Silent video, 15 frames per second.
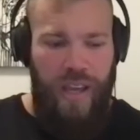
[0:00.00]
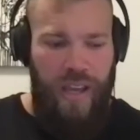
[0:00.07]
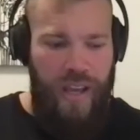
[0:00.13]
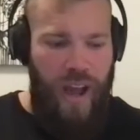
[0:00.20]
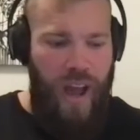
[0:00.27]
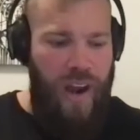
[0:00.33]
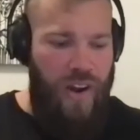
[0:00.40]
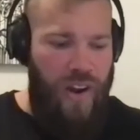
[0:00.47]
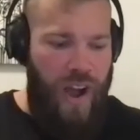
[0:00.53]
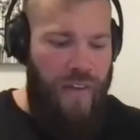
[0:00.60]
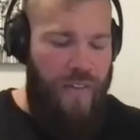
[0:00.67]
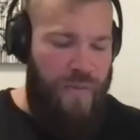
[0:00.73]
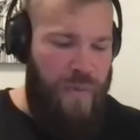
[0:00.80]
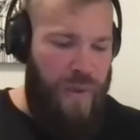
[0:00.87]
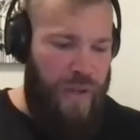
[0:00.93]
I don't know
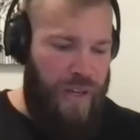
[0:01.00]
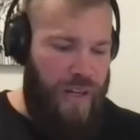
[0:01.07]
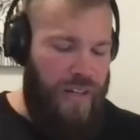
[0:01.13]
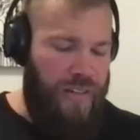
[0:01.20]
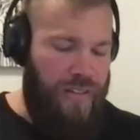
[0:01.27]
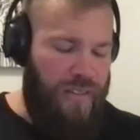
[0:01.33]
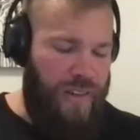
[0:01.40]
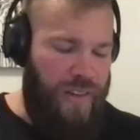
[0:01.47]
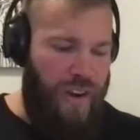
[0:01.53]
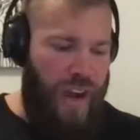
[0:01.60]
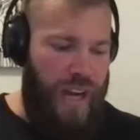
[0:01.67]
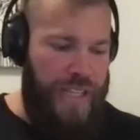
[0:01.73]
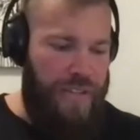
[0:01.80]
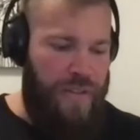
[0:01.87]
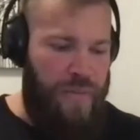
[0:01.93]
how familiar your
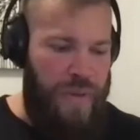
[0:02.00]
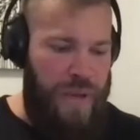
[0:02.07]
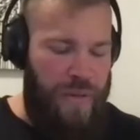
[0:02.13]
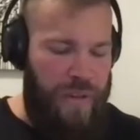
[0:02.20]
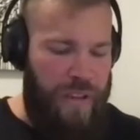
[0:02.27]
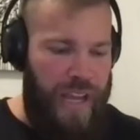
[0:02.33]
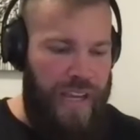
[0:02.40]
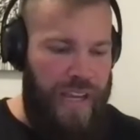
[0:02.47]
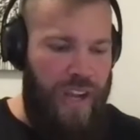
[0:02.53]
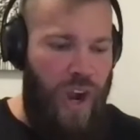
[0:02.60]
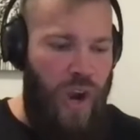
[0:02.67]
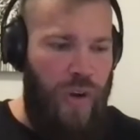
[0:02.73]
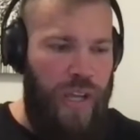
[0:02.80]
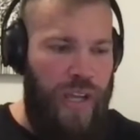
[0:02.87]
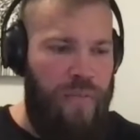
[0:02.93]
audience would be with like
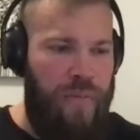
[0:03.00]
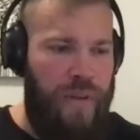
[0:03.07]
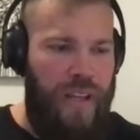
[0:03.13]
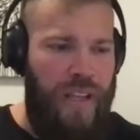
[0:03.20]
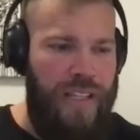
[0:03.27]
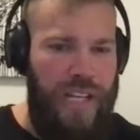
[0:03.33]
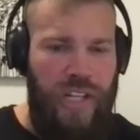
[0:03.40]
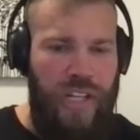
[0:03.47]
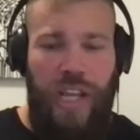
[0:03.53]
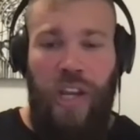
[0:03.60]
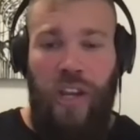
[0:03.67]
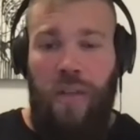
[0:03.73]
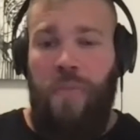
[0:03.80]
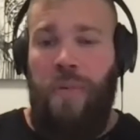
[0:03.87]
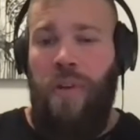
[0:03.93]
coding, but essentially like
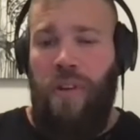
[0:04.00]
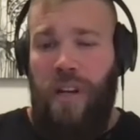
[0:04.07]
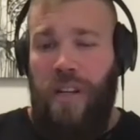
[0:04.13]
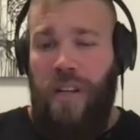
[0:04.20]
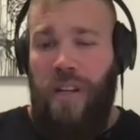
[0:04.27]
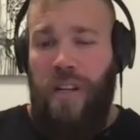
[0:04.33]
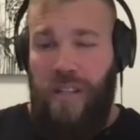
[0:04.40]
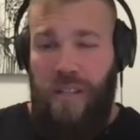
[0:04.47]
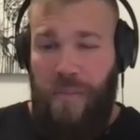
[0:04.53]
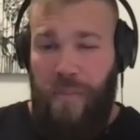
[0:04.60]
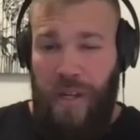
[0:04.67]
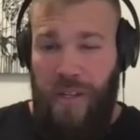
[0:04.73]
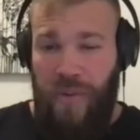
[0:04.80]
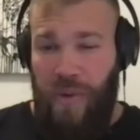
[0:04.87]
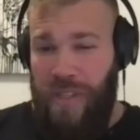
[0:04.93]
your computer is just a
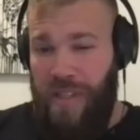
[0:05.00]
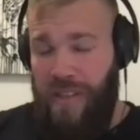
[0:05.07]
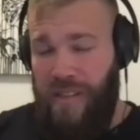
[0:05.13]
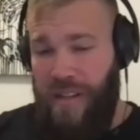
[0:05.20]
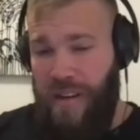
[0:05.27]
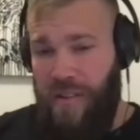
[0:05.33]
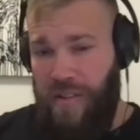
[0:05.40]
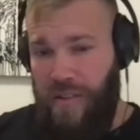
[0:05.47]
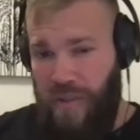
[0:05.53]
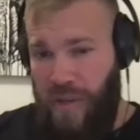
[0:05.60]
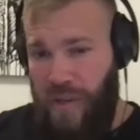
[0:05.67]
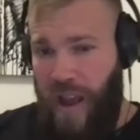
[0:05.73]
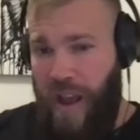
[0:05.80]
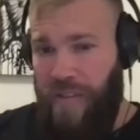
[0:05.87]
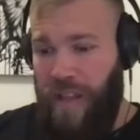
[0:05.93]
bunch of ones and zeros. So
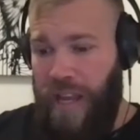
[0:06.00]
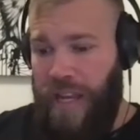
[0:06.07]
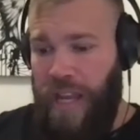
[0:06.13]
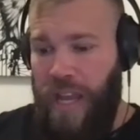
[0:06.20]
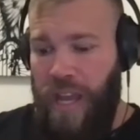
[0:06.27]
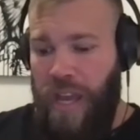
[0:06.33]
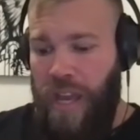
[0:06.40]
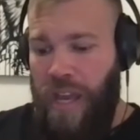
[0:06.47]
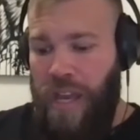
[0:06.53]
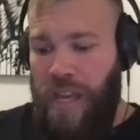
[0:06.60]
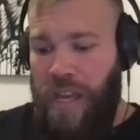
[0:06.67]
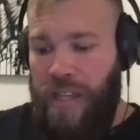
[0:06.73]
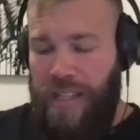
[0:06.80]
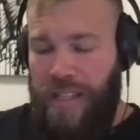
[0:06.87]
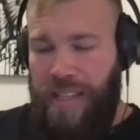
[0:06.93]
you have like
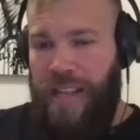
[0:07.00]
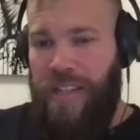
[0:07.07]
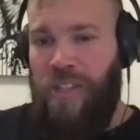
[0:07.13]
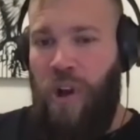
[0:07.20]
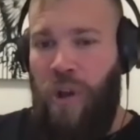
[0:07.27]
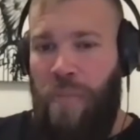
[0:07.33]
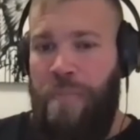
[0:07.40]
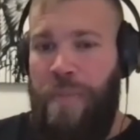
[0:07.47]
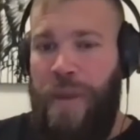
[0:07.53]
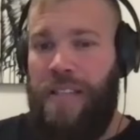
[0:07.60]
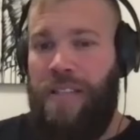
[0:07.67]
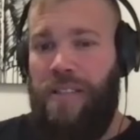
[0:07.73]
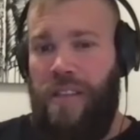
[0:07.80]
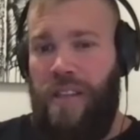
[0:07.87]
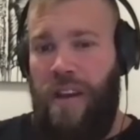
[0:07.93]
these things called
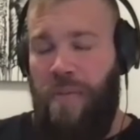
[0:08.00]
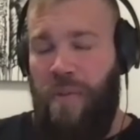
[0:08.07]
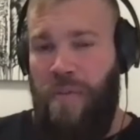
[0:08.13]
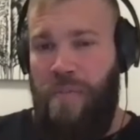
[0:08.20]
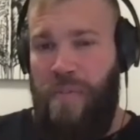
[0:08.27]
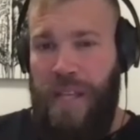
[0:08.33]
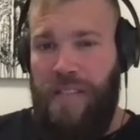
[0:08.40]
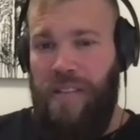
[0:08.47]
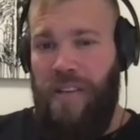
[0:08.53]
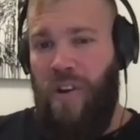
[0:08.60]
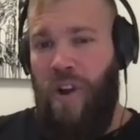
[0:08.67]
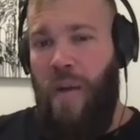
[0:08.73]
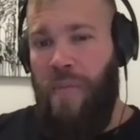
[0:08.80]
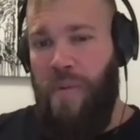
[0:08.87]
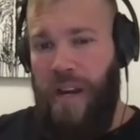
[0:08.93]
bits, and the number of bits in your
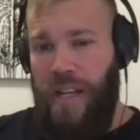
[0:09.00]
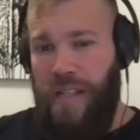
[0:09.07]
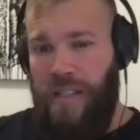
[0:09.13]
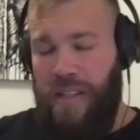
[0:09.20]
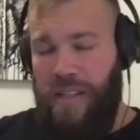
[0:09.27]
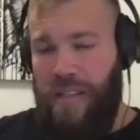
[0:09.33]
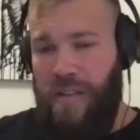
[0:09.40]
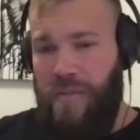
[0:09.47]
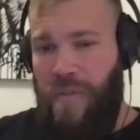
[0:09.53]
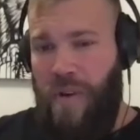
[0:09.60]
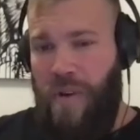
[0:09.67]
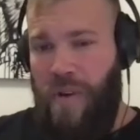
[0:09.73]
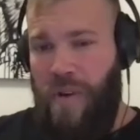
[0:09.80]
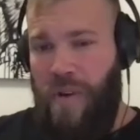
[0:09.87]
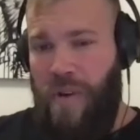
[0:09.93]
operating system
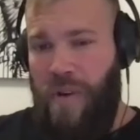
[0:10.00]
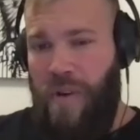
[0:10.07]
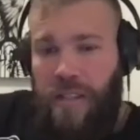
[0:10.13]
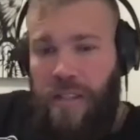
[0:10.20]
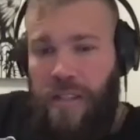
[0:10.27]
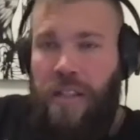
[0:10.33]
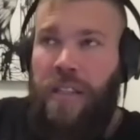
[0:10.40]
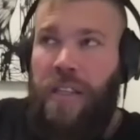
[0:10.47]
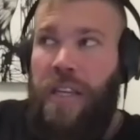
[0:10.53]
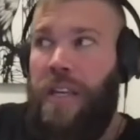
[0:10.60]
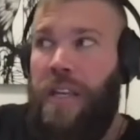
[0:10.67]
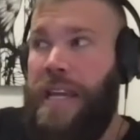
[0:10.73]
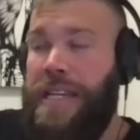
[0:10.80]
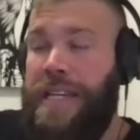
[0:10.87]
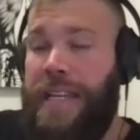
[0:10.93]

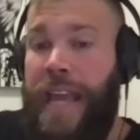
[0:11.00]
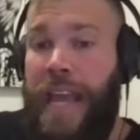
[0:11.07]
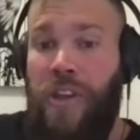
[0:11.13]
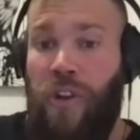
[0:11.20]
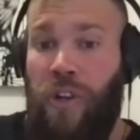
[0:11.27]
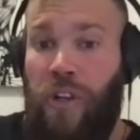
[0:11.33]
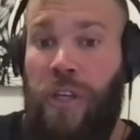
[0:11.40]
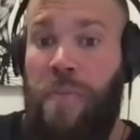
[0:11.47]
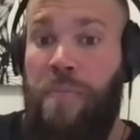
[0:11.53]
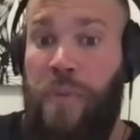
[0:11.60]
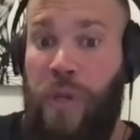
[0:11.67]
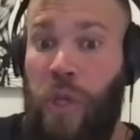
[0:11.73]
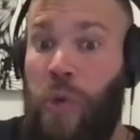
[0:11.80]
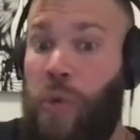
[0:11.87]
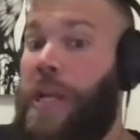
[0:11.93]
basically indicate your
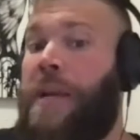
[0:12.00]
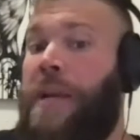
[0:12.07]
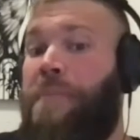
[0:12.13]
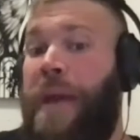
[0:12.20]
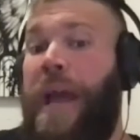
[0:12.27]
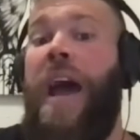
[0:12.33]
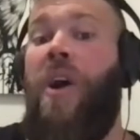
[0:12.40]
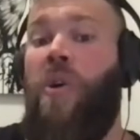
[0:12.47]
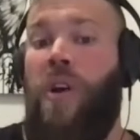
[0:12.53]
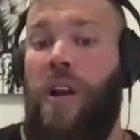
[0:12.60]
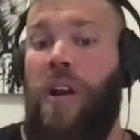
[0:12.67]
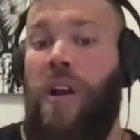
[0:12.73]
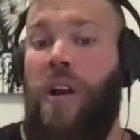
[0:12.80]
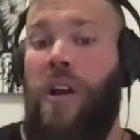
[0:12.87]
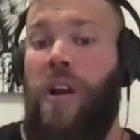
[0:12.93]
computing
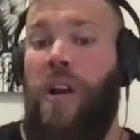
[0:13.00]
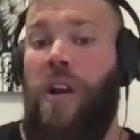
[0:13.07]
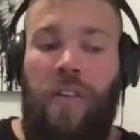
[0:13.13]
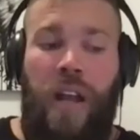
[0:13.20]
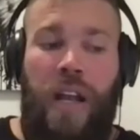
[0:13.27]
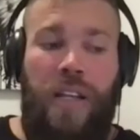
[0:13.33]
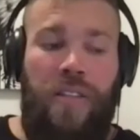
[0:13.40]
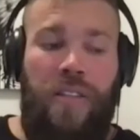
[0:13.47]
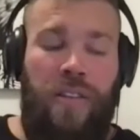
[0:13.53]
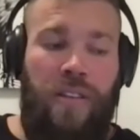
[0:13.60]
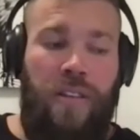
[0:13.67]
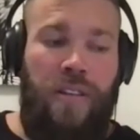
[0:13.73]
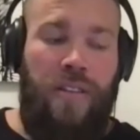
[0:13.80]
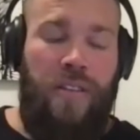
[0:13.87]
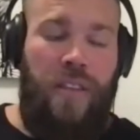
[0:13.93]
power, right?
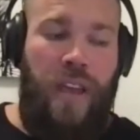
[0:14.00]
So there's